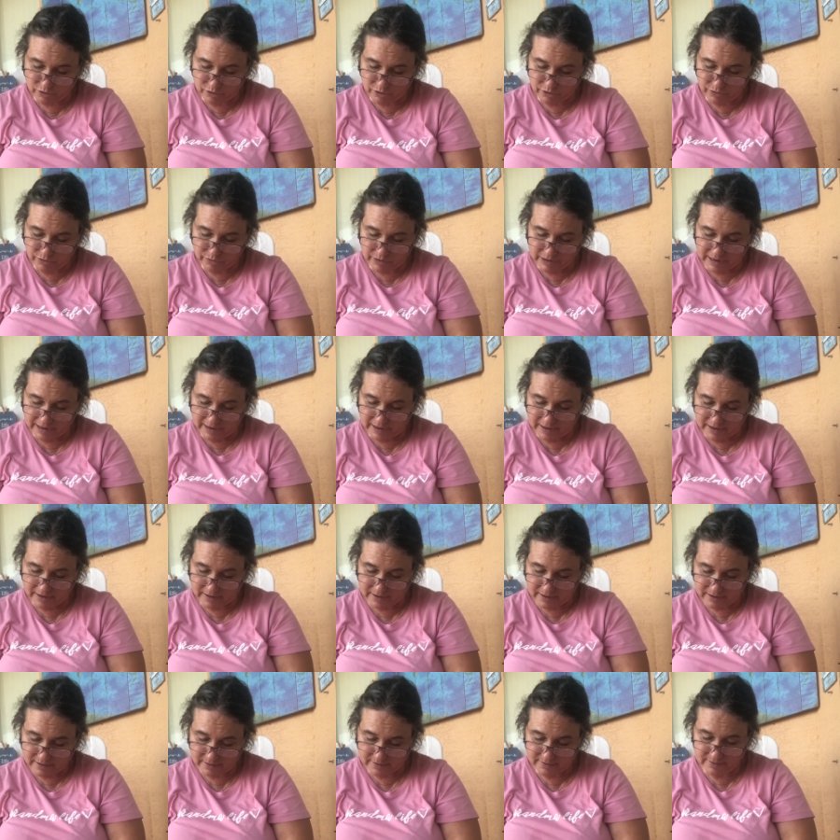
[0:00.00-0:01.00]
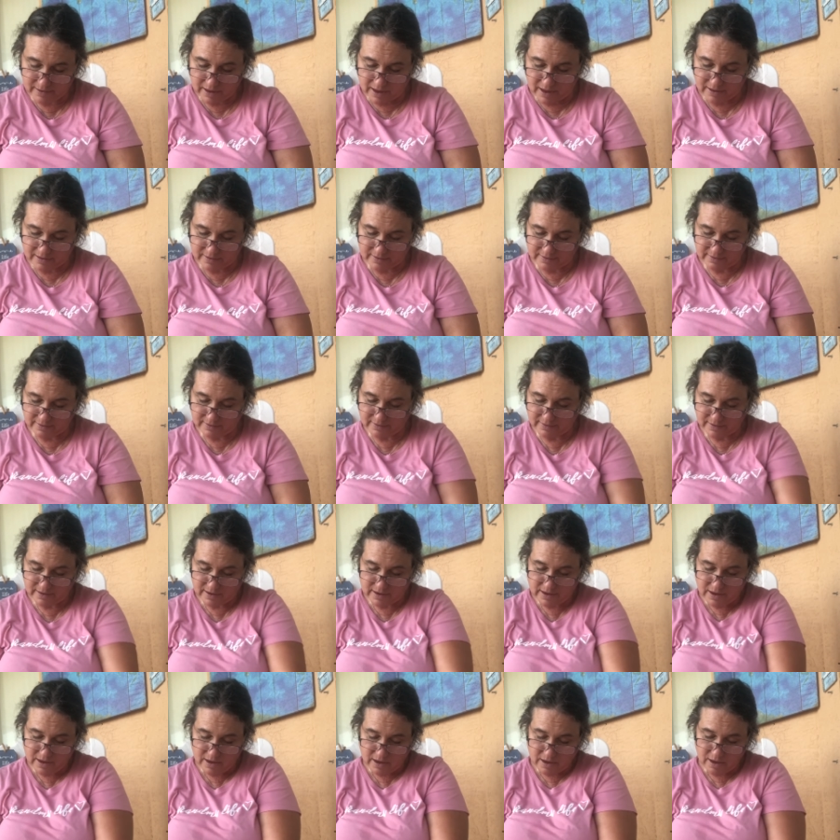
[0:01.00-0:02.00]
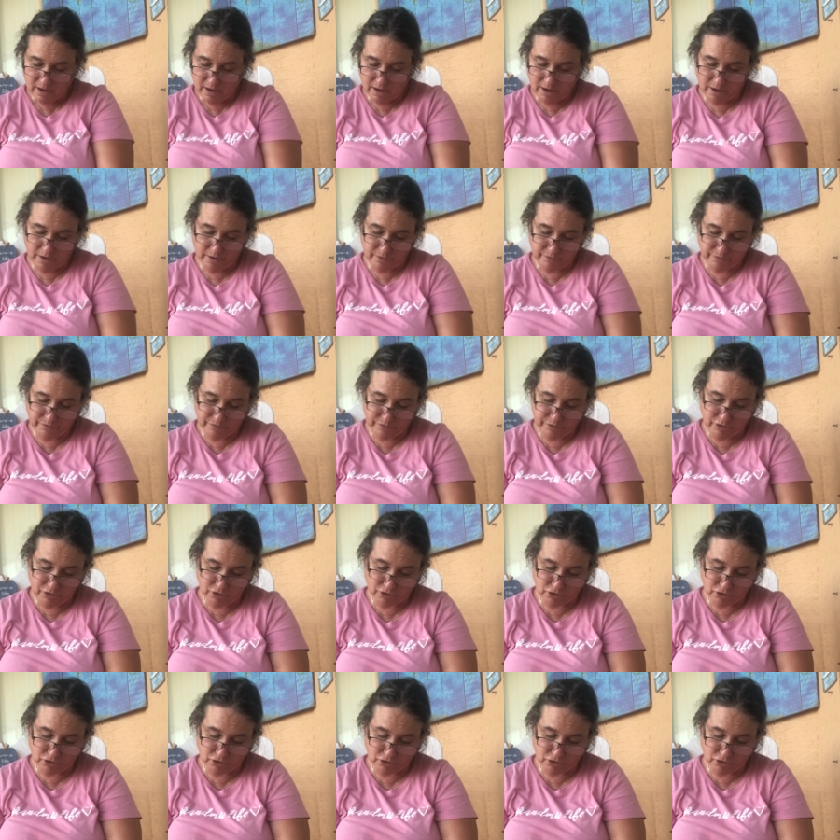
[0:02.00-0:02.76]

three sons. Of the